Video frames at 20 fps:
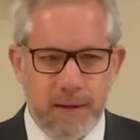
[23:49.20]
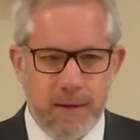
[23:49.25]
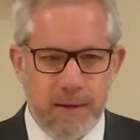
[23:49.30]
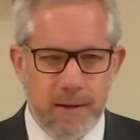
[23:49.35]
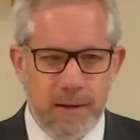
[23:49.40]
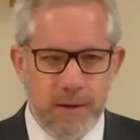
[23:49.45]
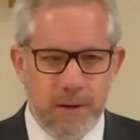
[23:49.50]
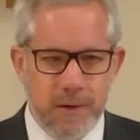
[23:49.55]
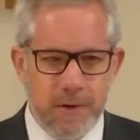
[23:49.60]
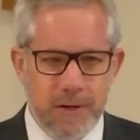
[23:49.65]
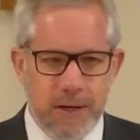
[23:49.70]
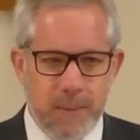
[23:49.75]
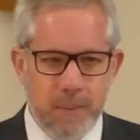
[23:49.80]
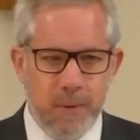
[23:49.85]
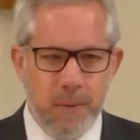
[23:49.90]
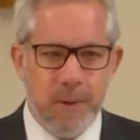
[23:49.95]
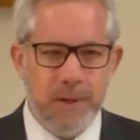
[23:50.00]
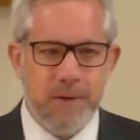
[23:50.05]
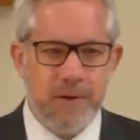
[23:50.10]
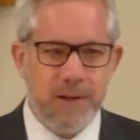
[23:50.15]
You say,
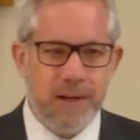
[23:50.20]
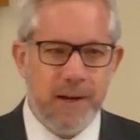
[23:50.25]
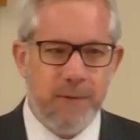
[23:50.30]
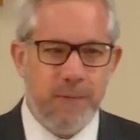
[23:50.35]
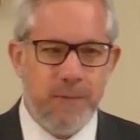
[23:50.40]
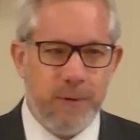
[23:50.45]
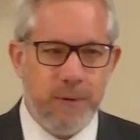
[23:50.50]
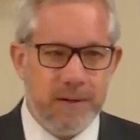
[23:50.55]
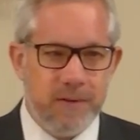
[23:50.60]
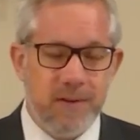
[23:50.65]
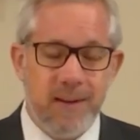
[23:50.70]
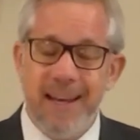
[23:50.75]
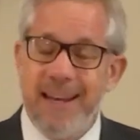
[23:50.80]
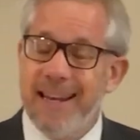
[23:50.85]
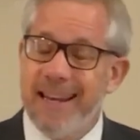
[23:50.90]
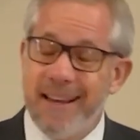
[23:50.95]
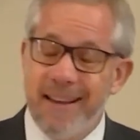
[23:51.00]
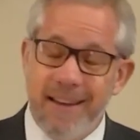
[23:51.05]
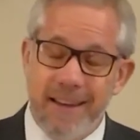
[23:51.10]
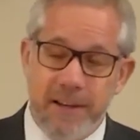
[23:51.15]
well, what's the difference? In
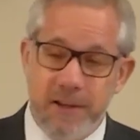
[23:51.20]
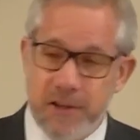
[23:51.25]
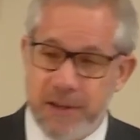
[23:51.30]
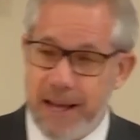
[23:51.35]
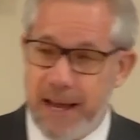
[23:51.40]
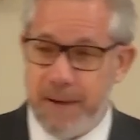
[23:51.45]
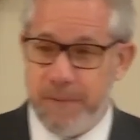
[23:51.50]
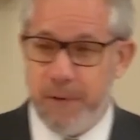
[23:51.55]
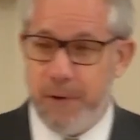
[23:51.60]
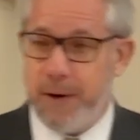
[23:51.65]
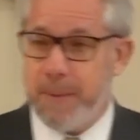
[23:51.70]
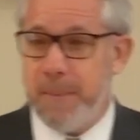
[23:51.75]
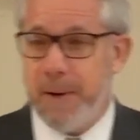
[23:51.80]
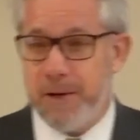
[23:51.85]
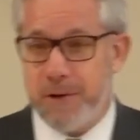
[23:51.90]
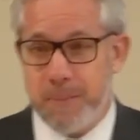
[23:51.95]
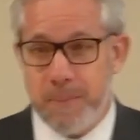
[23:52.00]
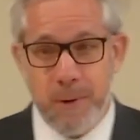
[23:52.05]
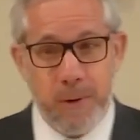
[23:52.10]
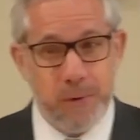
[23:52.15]
English, not very
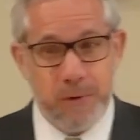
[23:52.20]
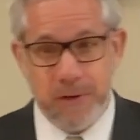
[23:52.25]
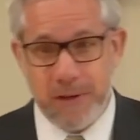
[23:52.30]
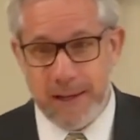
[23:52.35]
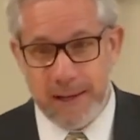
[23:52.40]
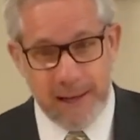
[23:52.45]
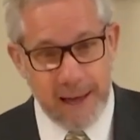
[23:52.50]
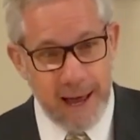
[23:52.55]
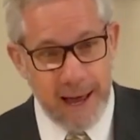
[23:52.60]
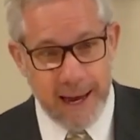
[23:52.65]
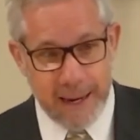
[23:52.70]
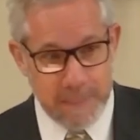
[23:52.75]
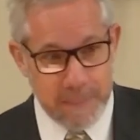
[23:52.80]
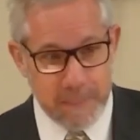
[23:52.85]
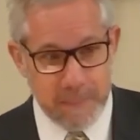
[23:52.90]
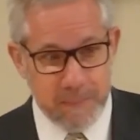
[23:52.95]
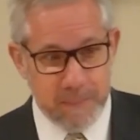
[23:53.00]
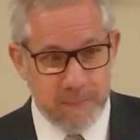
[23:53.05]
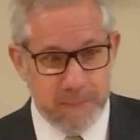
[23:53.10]
much most of the time.